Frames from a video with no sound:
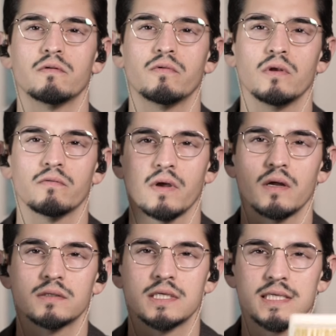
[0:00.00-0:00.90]
you're full
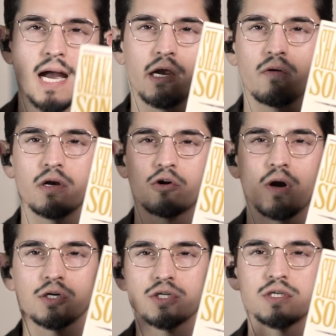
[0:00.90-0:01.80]
of desire and
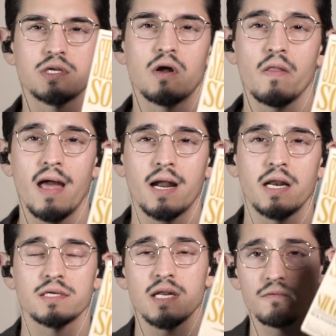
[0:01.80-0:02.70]
crushes and all that
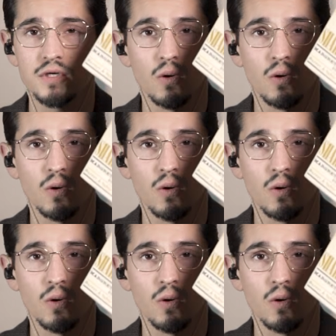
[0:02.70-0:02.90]
kind of stuff.